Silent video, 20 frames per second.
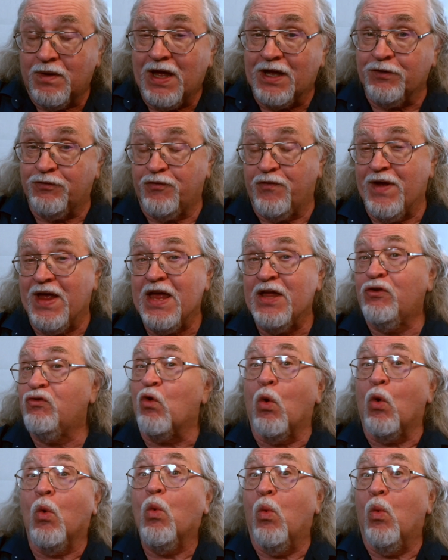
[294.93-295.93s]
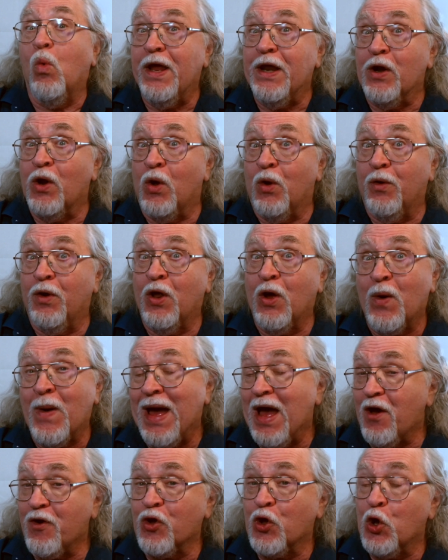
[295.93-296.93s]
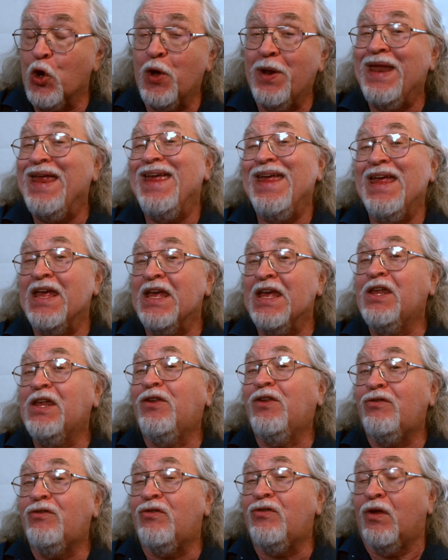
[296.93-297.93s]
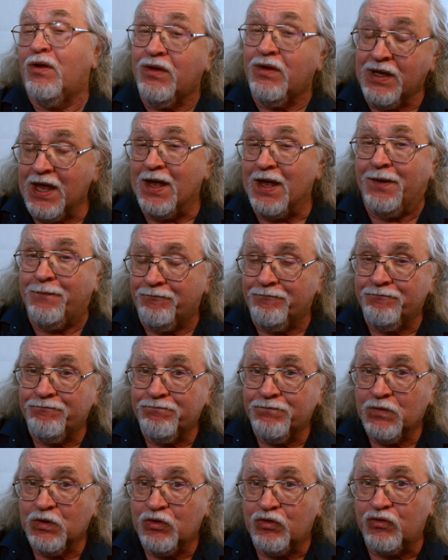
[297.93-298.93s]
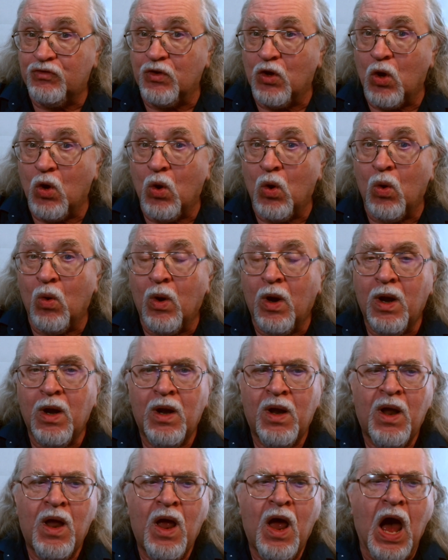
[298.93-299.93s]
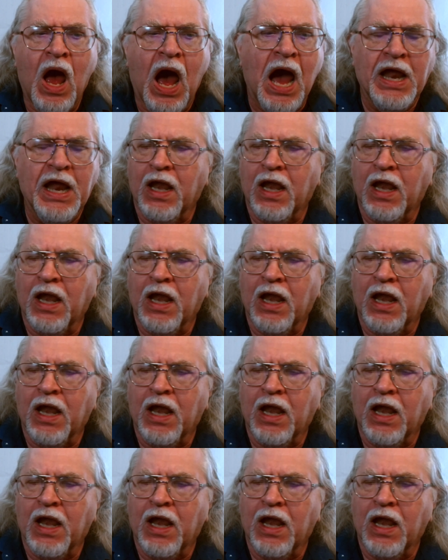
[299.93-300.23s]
as fans, we don't know how good he is yet. So I